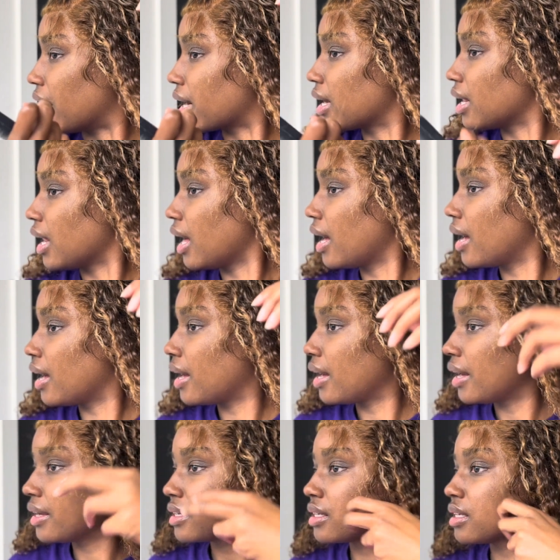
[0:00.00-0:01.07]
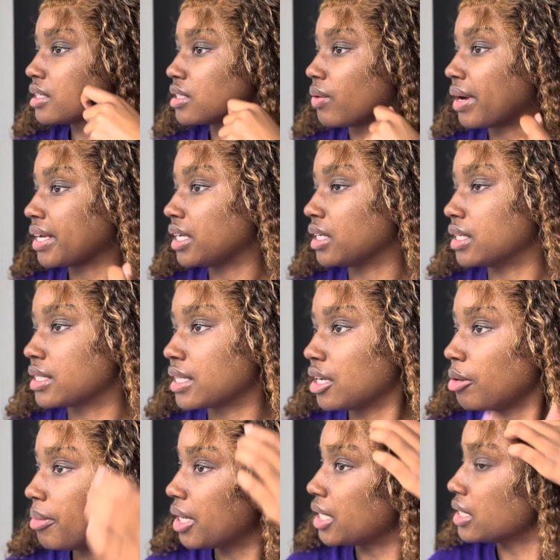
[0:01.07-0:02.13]
client so I can get her set up,
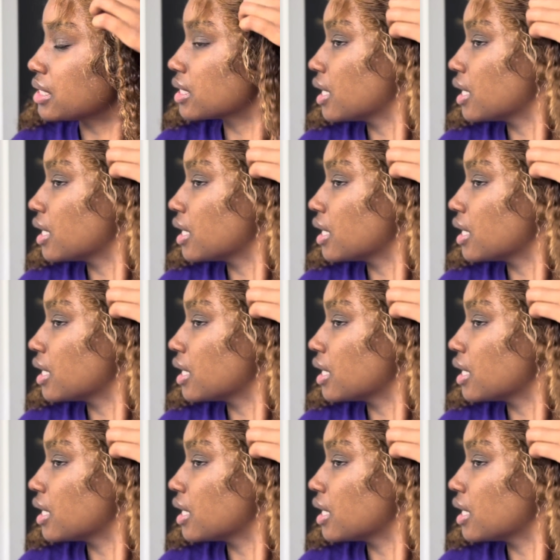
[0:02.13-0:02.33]
because